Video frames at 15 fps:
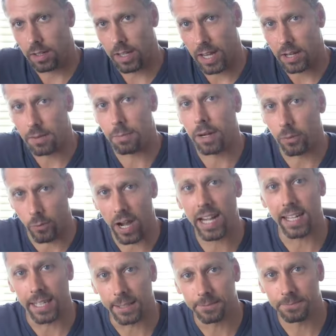it had been
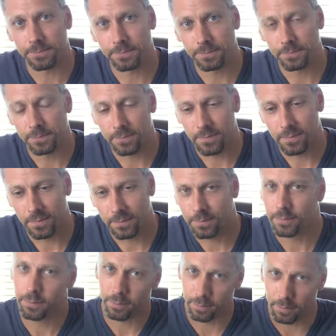raining.
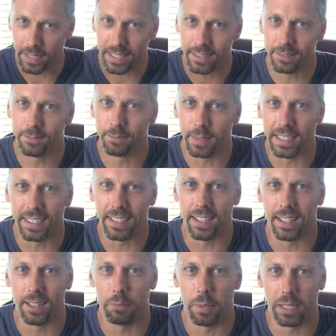Big big
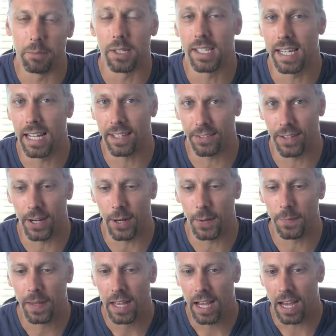uh, big mistake there.